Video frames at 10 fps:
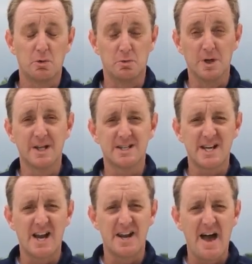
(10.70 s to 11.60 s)
We're really
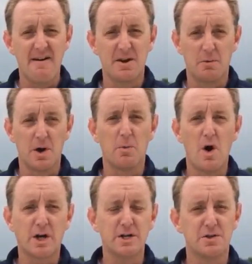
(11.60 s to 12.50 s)
excited to have it. I want to
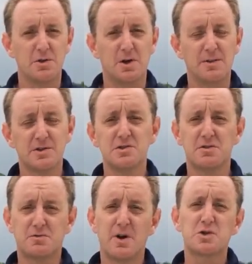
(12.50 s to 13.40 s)
walk you through it. This is
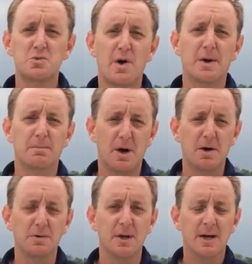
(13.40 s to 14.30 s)
a freshwater
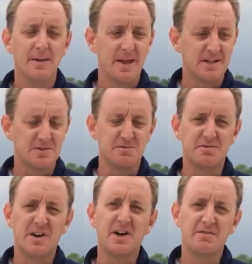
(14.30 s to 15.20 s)
boat that is in
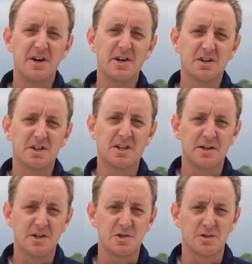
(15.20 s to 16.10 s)
very, very good
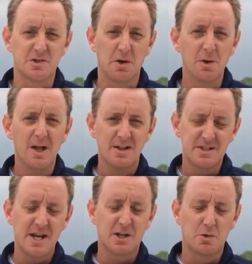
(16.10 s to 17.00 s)
condition. So
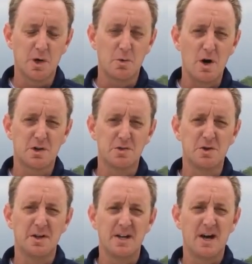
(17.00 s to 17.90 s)
let's take a quick walk
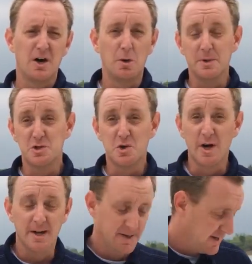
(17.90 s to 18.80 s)
through and uh, hope you
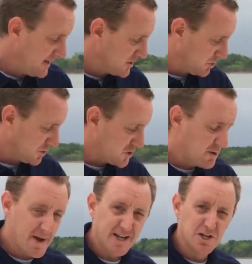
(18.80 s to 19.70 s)
enjoy it. So we'll
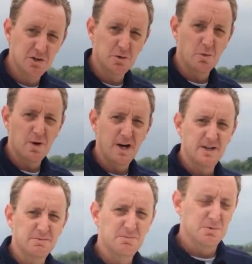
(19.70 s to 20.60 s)
start back here at the uh,